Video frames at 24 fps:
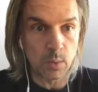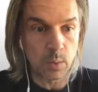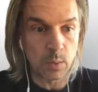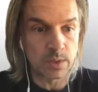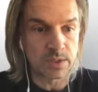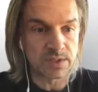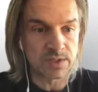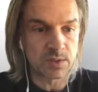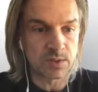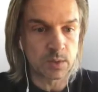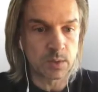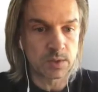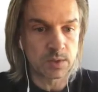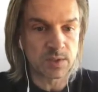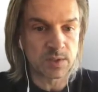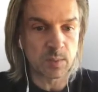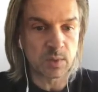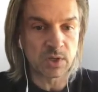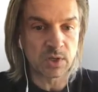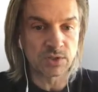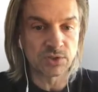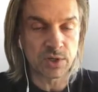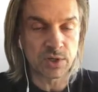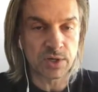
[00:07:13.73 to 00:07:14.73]
was
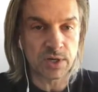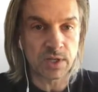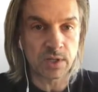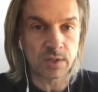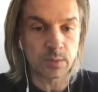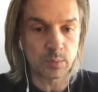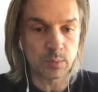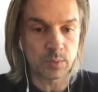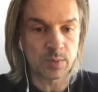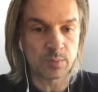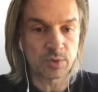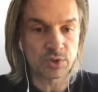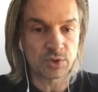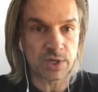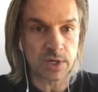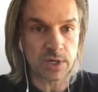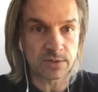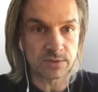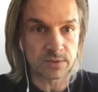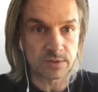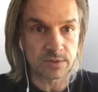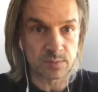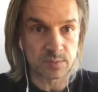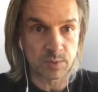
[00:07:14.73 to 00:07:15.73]
something called Dirty
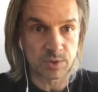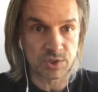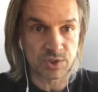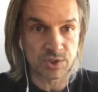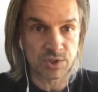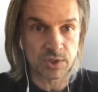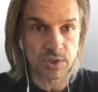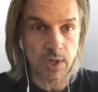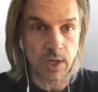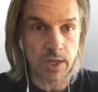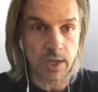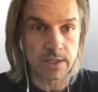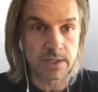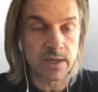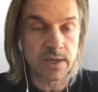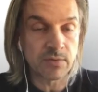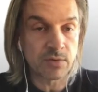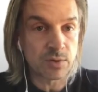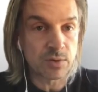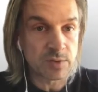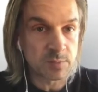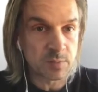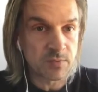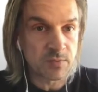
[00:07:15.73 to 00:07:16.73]
Reprojectors, which I had never
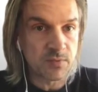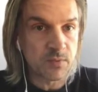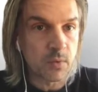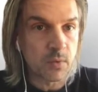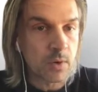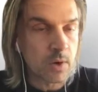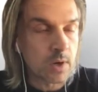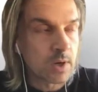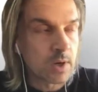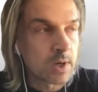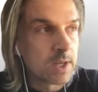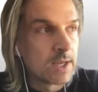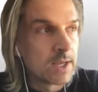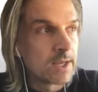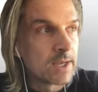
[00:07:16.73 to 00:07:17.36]
used before.